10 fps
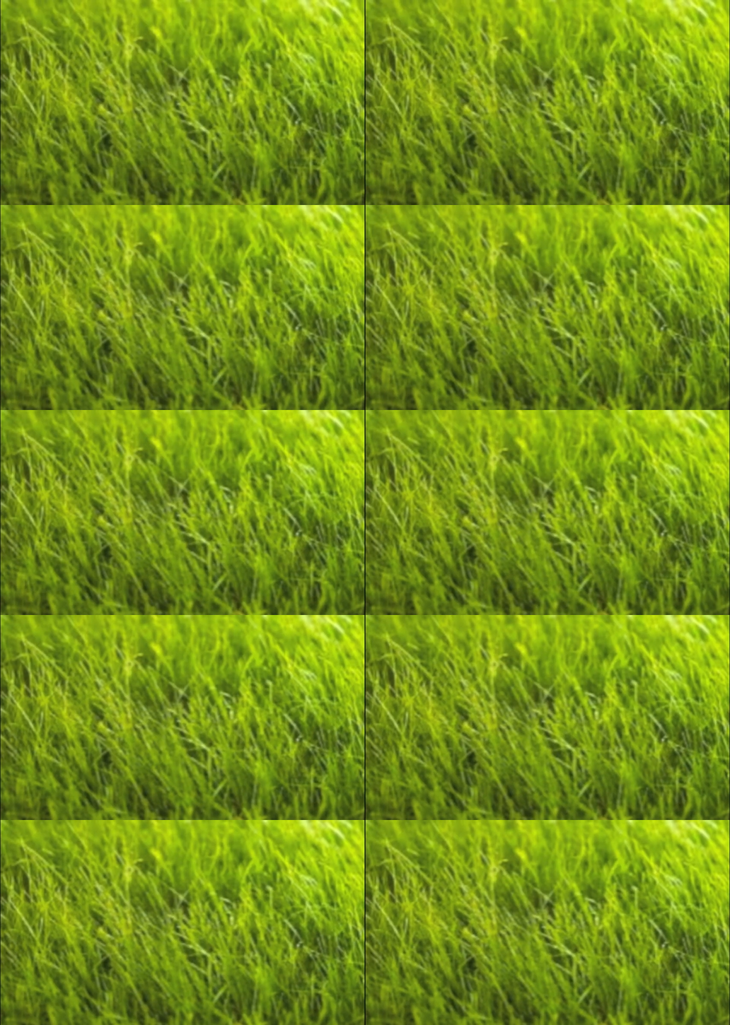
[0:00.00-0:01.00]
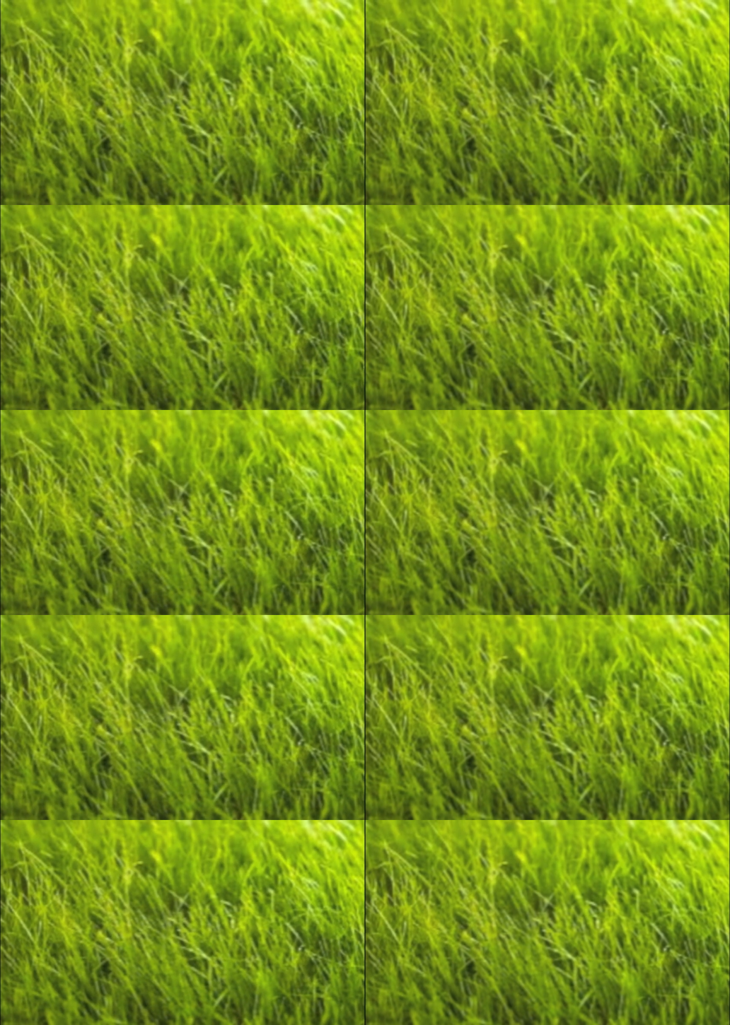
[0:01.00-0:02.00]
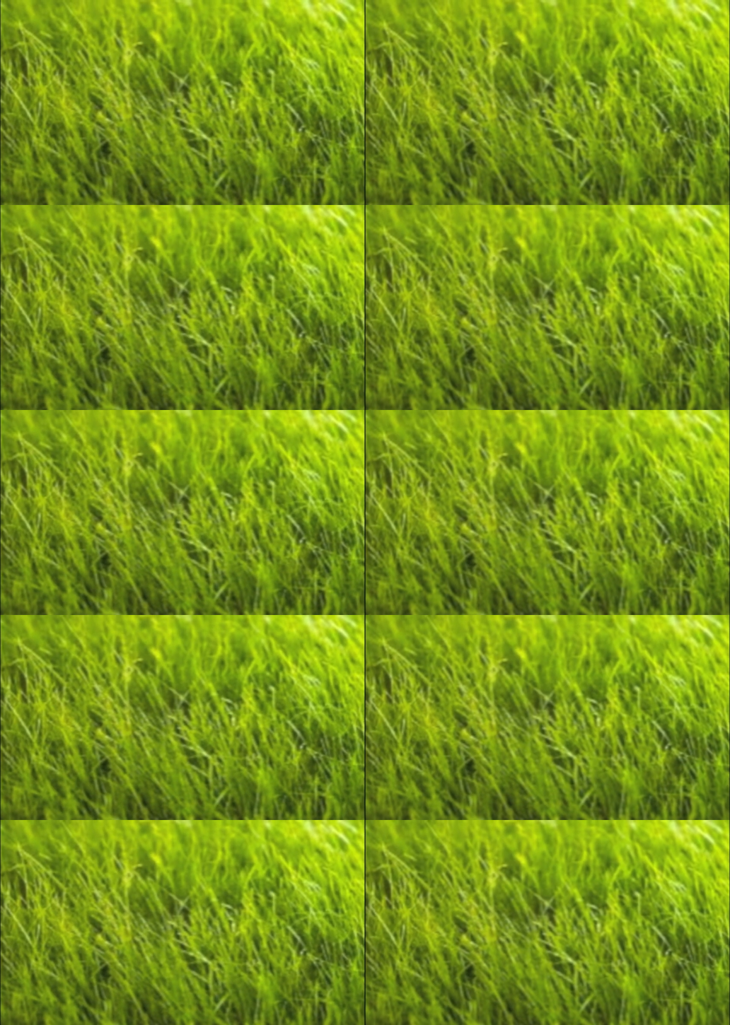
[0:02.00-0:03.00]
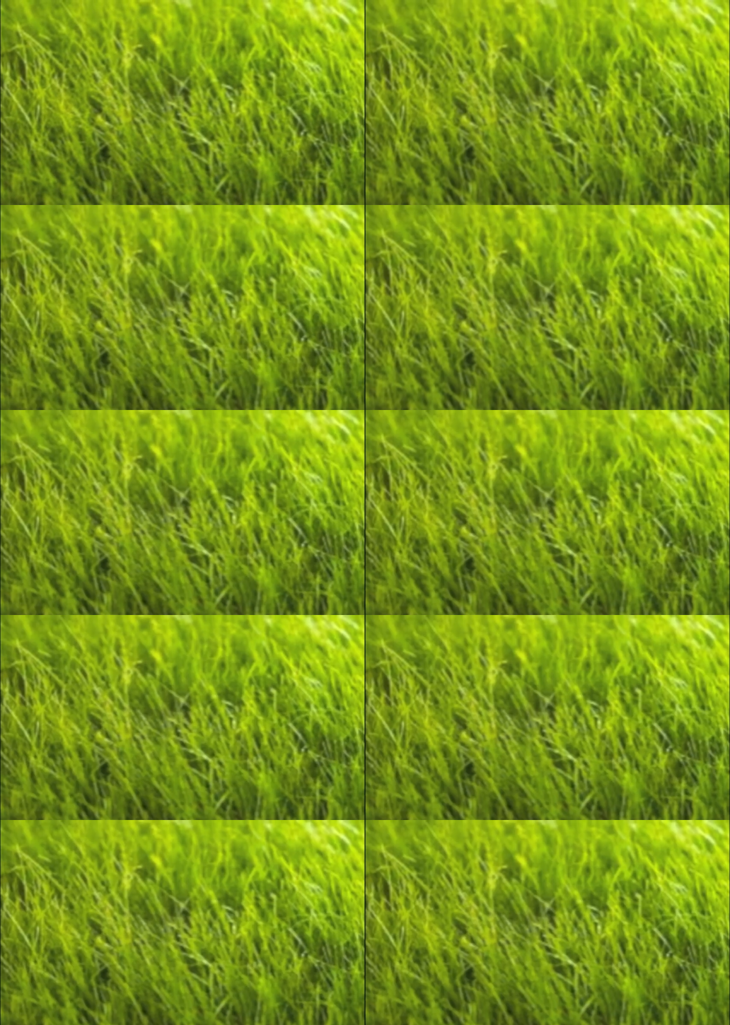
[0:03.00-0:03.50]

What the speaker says: (no speaker visible)